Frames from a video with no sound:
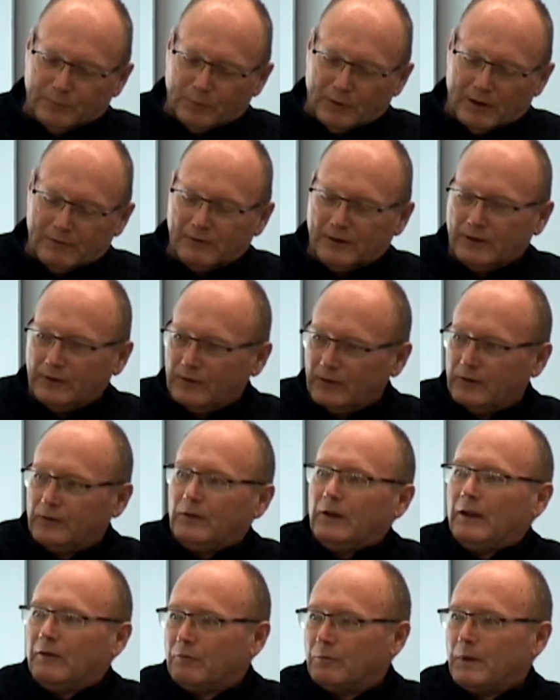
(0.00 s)
prevalent that
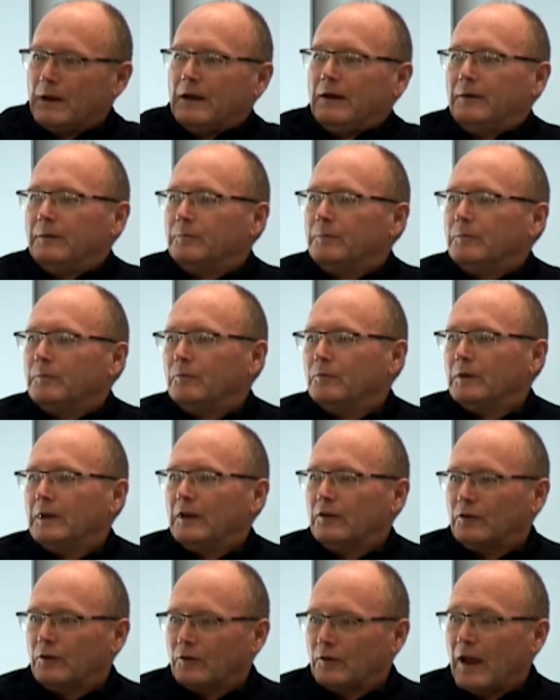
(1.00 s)
everybody
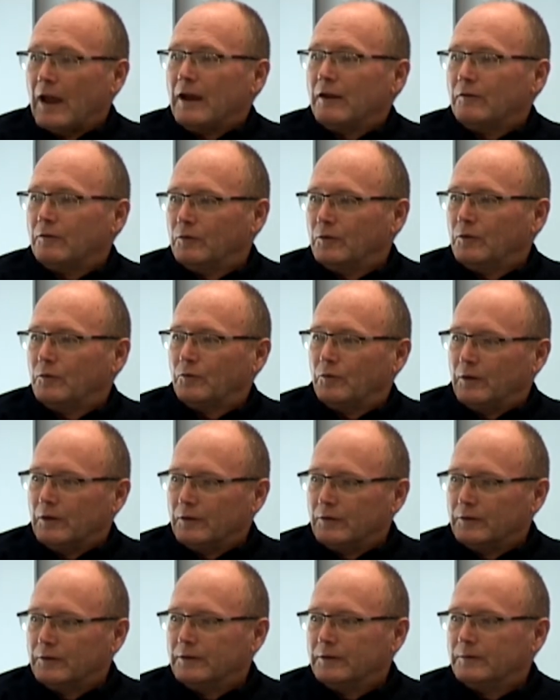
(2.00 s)
gets their tanks
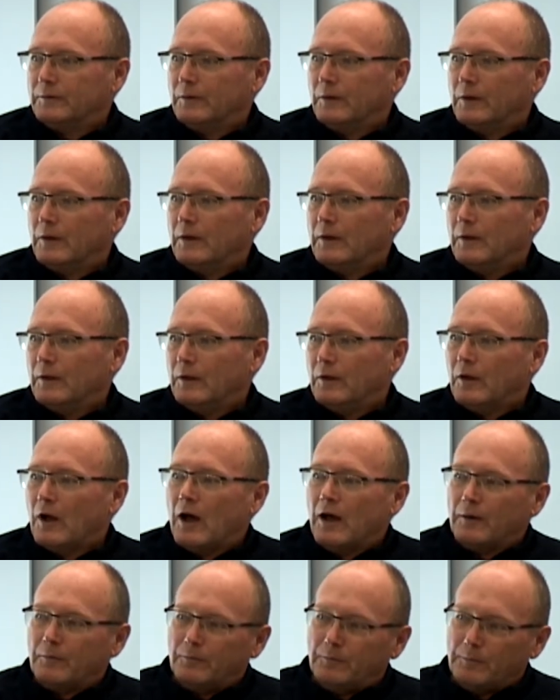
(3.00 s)
filled
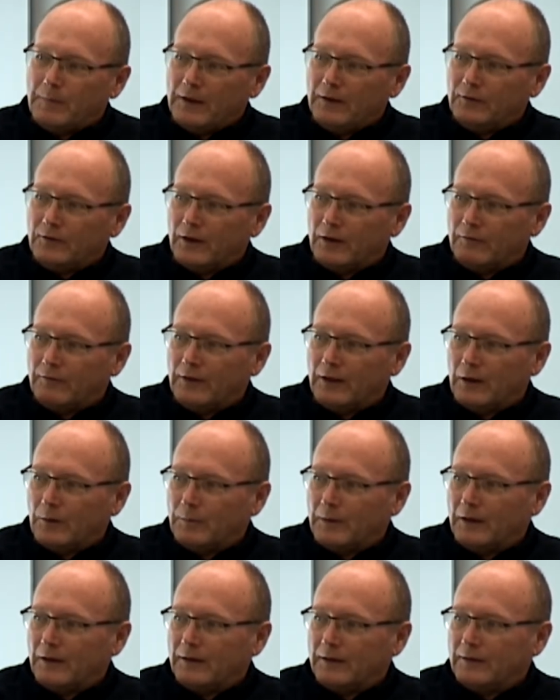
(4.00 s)
um, based on
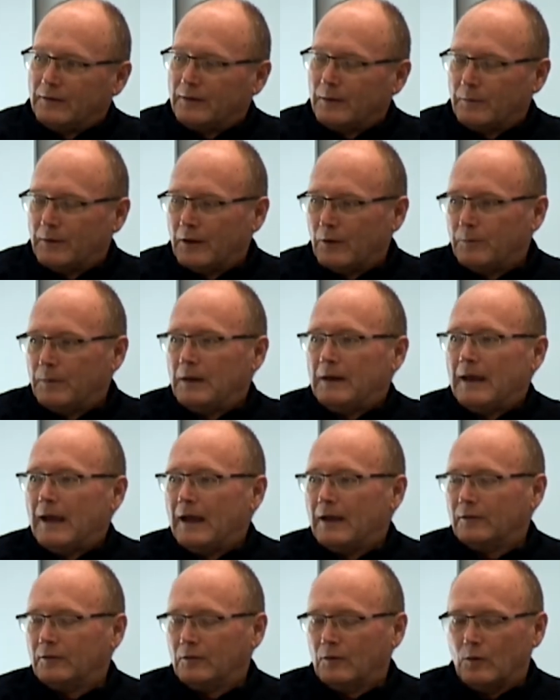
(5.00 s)
availability. Some of the LP
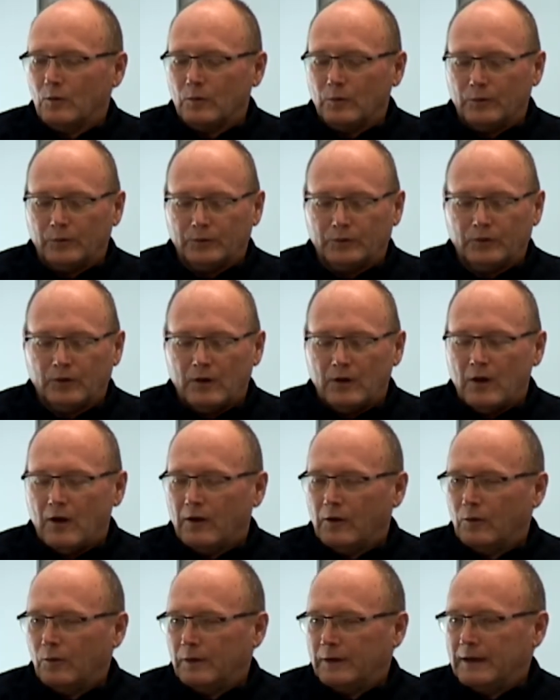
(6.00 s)
gas locals
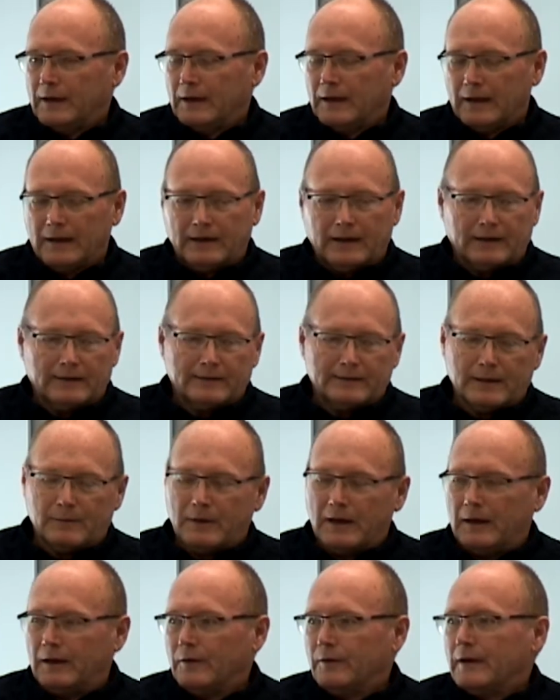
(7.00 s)
are only getting like a
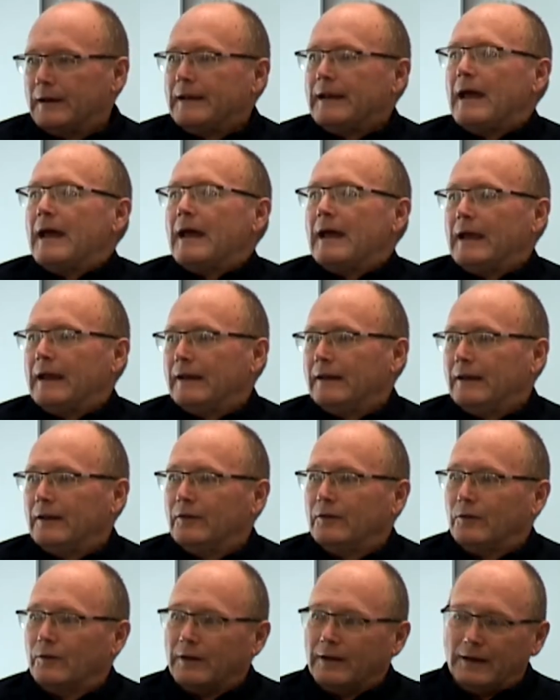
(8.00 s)
semi-load a day, and then,
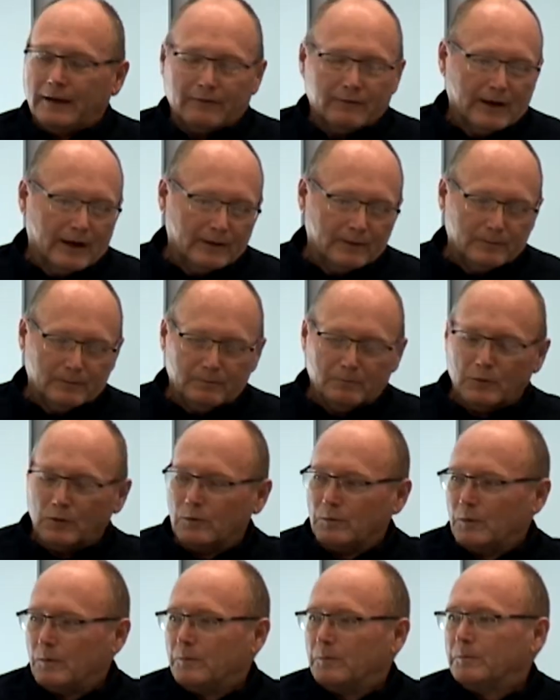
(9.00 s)
so then they've got
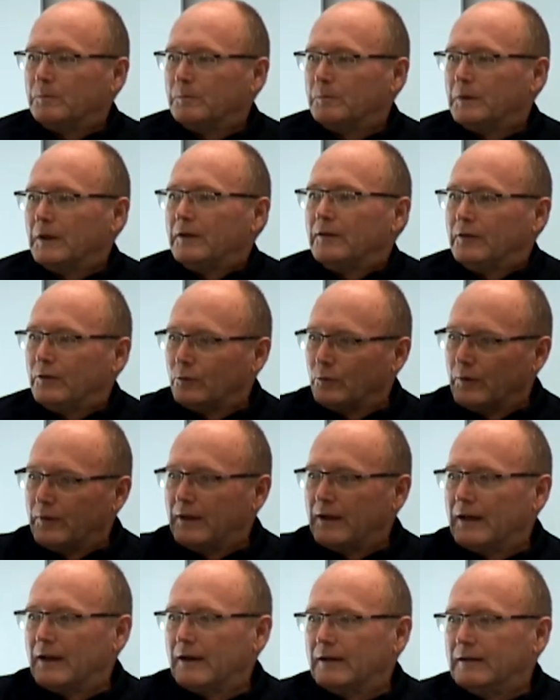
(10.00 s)
multiple places where they
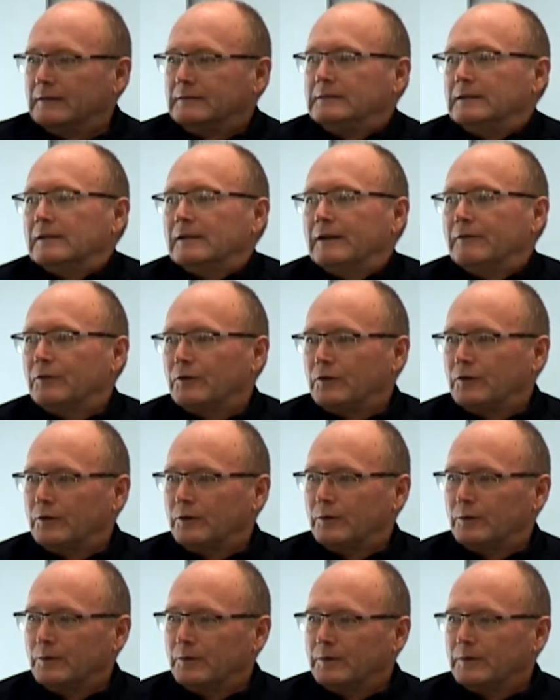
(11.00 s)
got to deliver
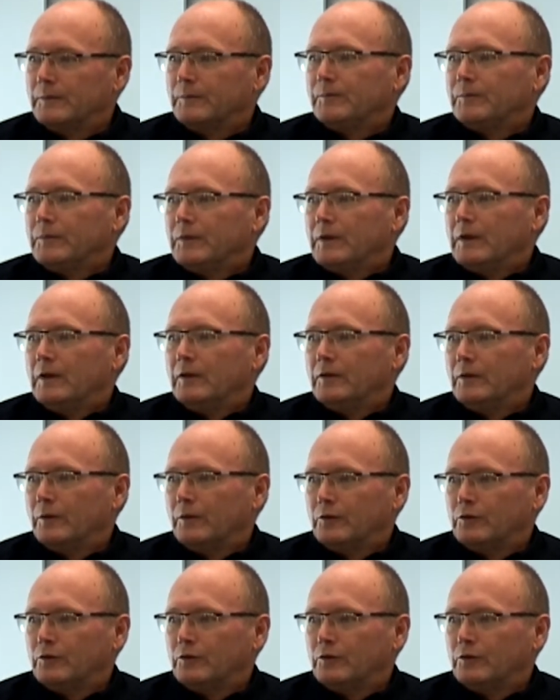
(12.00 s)
to, Okay. so the